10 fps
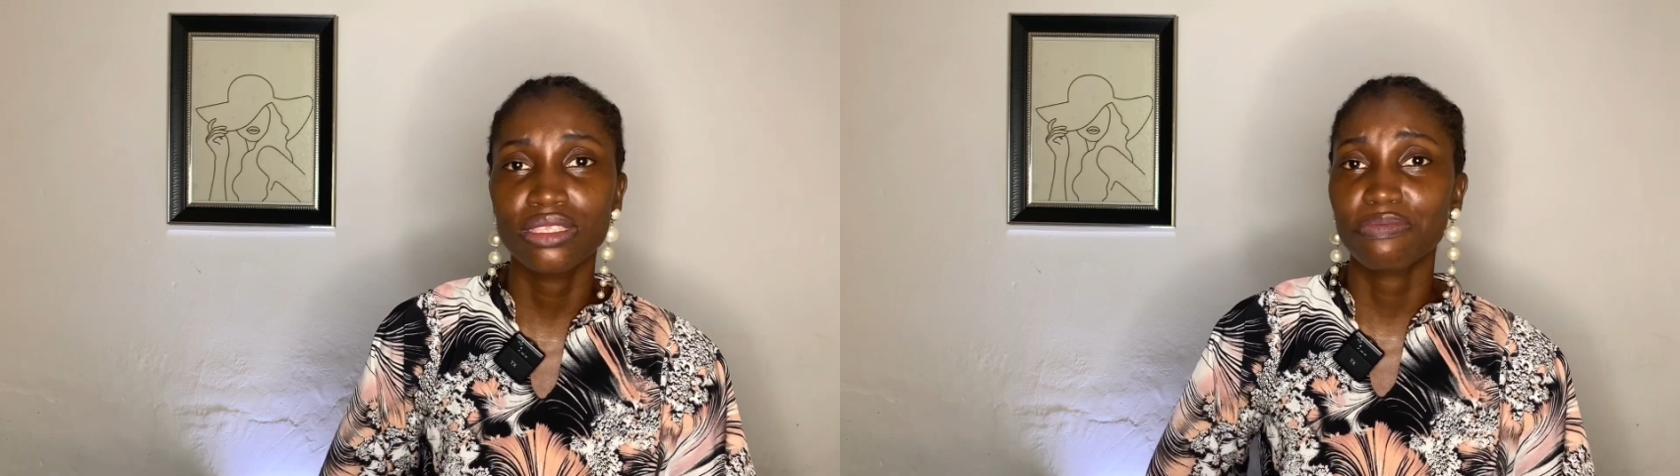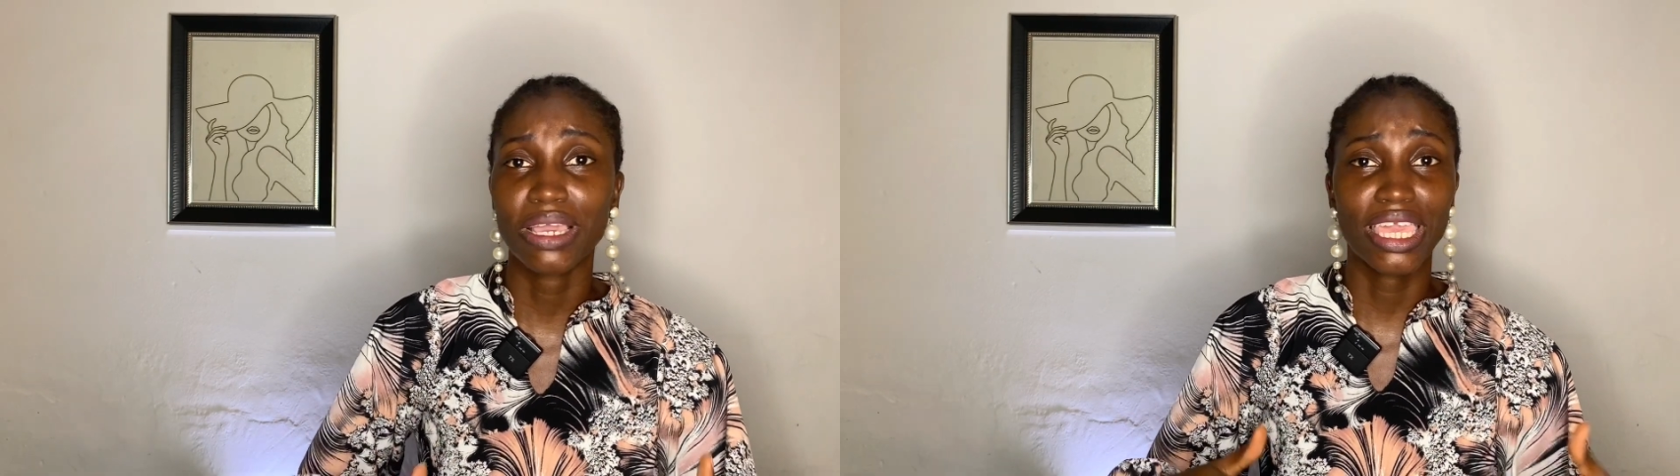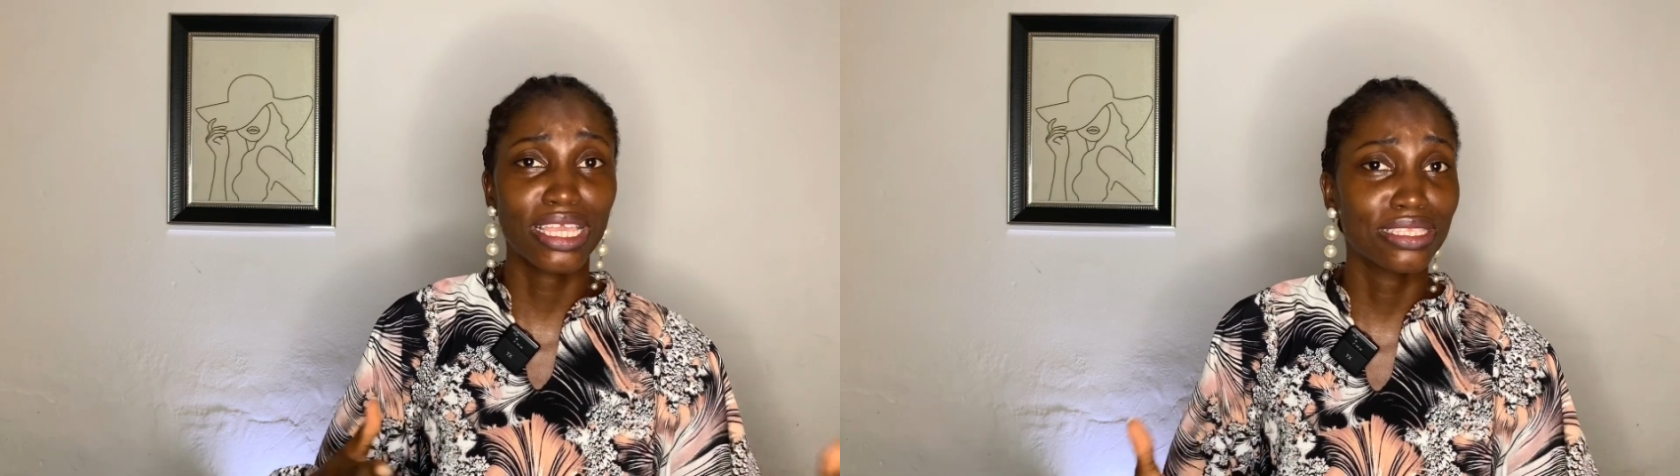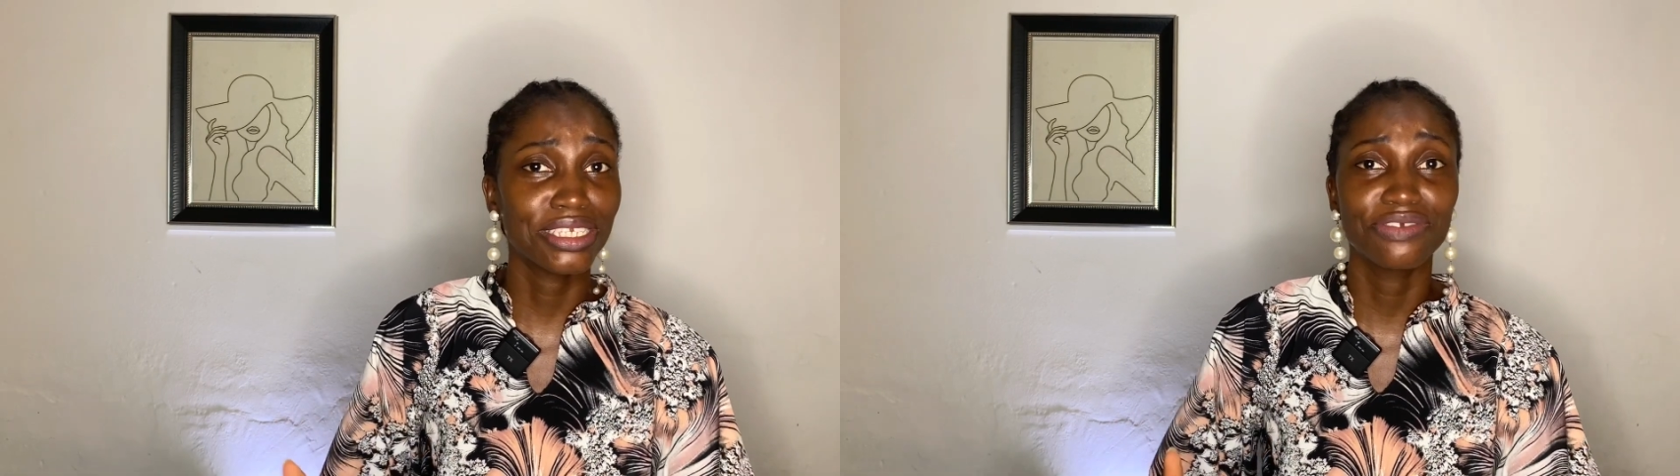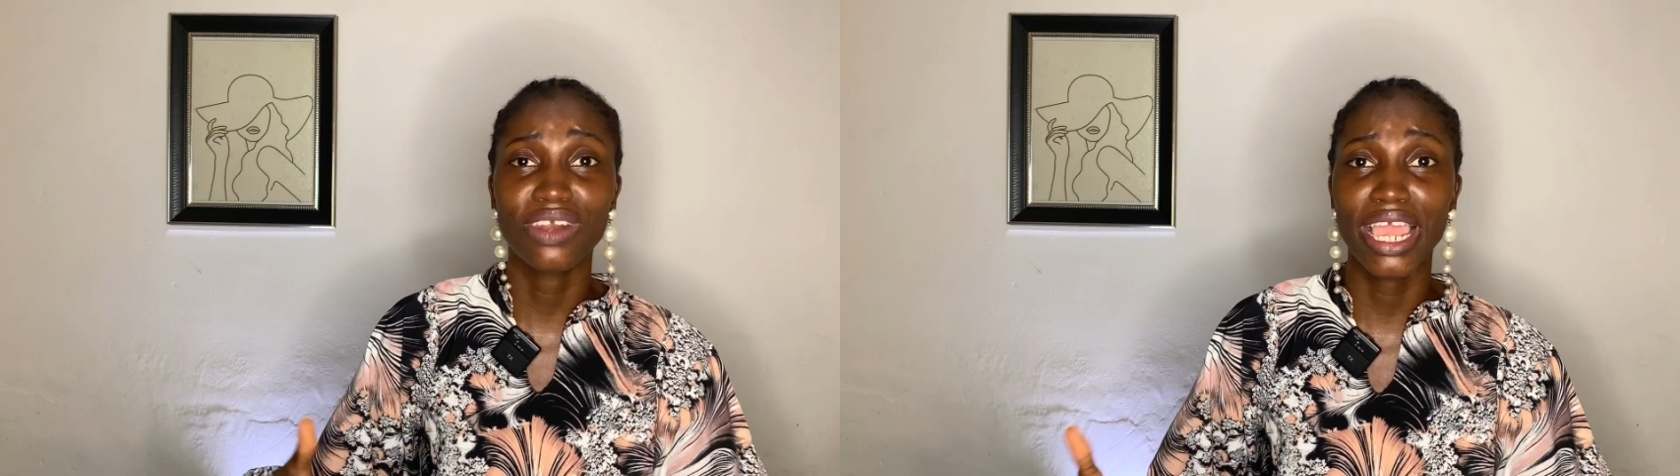spaghetti,
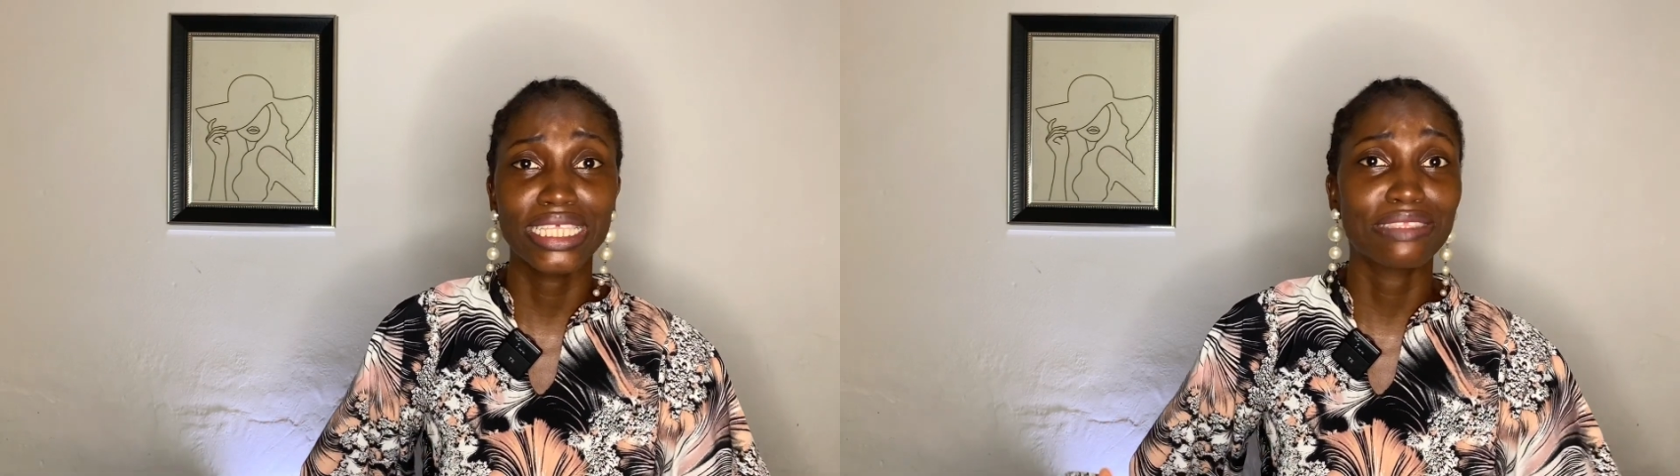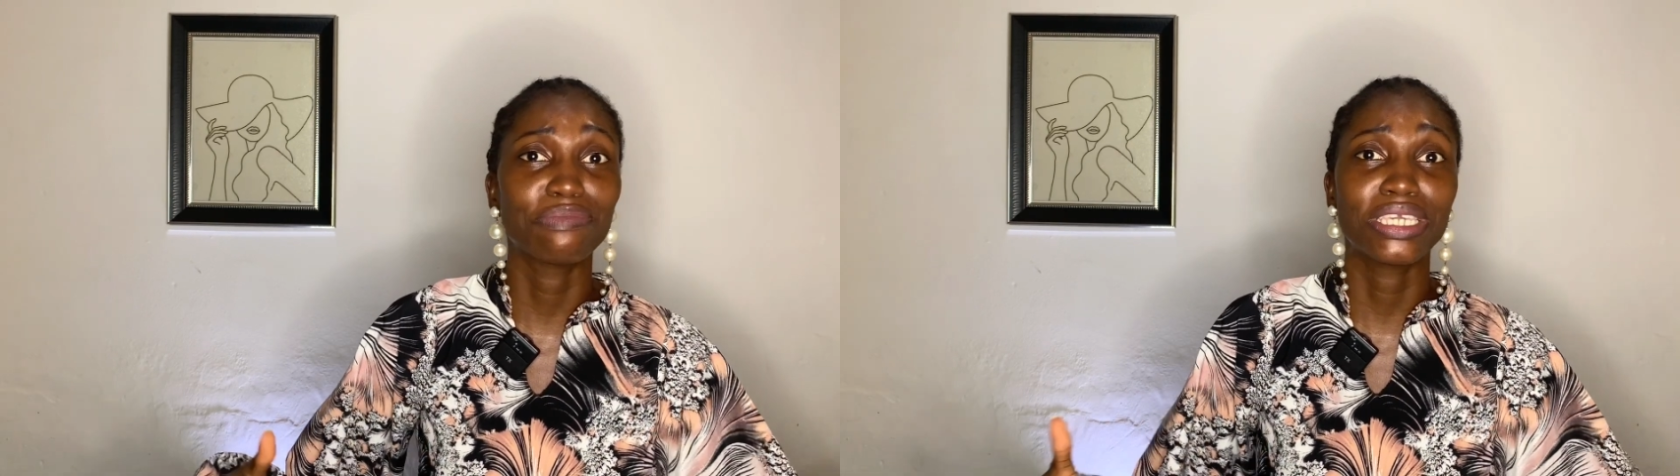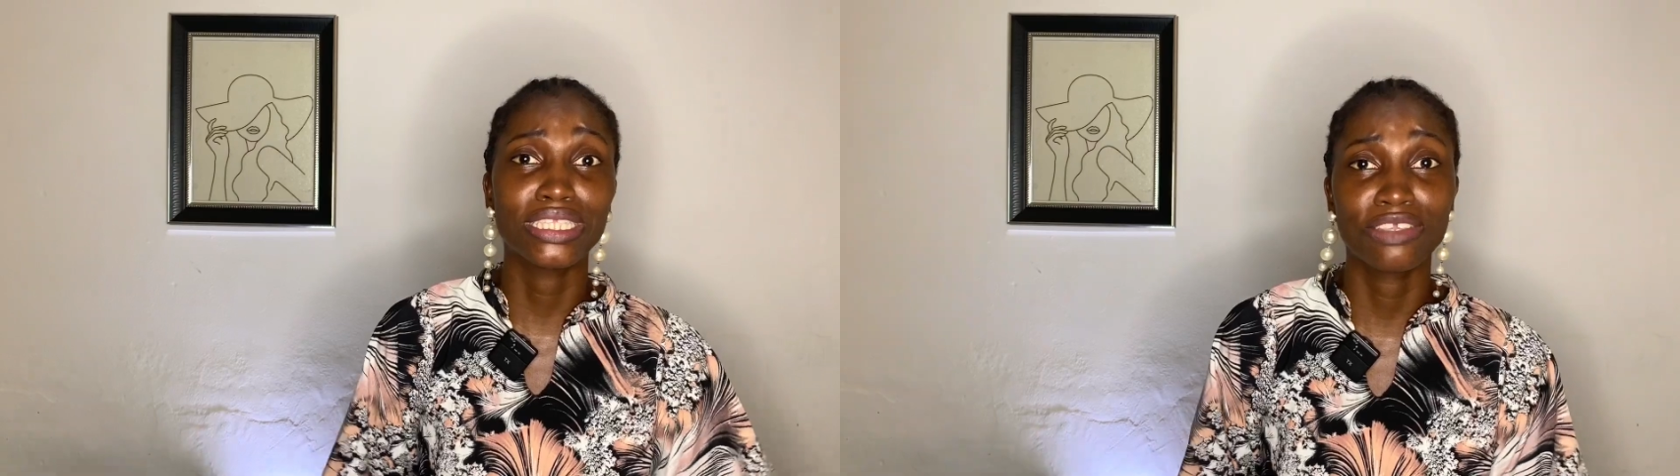rice, beans,